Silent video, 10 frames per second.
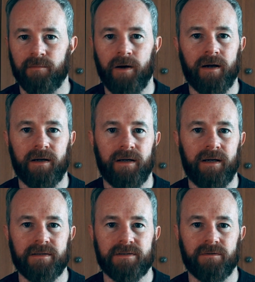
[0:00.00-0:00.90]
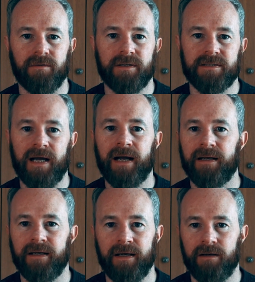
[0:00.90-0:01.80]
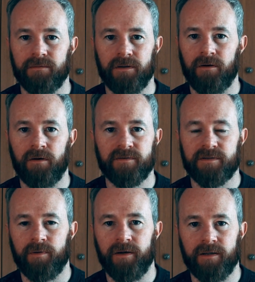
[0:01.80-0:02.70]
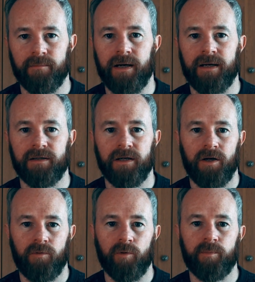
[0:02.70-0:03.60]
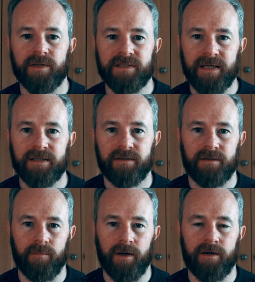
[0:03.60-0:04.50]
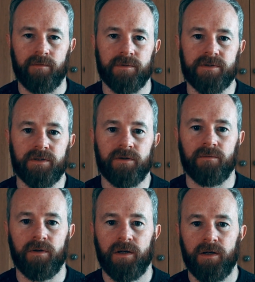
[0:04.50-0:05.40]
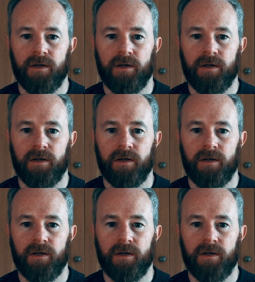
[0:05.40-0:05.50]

The market has done exactly how the law of supply and demand would predict the market would do.